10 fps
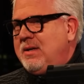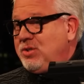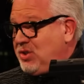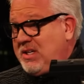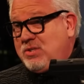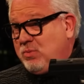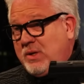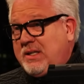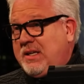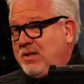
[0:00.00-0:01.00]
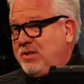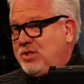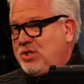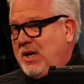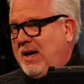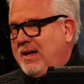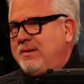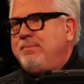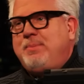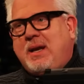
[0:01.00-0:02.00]
She's really a good shot.
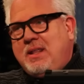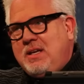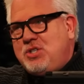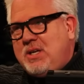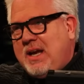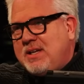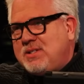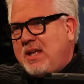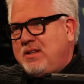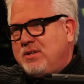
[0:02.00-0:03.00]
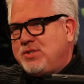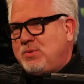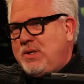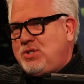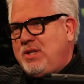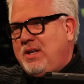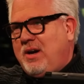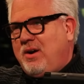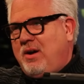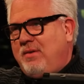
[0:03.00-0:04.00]
But I think she has that little switch in
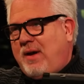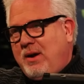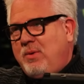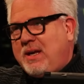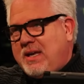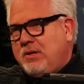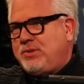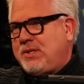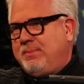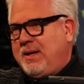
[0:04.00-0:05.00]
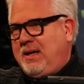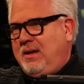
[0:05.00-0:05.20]
there of, I don't want to kill somebody.